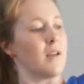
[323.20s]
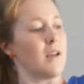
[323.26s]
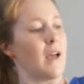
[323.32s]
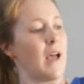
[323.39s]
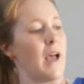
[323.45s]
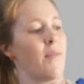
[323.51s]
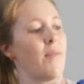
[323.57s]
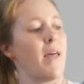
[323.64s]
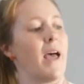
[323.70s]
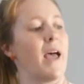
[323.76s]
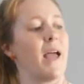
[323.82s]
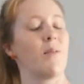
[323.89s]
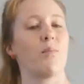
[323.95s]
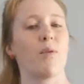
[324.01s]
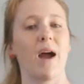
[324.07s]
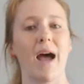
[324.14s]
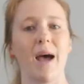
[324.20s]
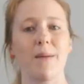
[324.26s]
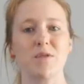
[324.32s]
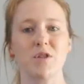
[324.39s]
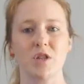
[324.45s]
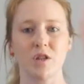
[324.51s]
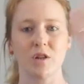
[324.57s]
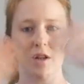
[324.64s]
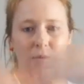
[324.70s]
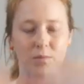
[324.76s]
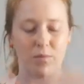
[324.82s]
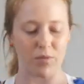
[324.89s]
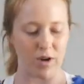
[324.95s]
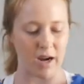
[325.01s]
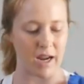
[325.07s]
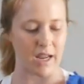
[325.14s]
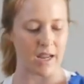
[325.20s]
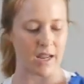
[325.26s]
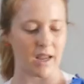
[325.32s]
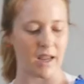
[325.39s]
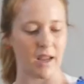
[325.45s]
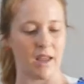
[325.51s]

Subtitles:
And then perhaps you can bring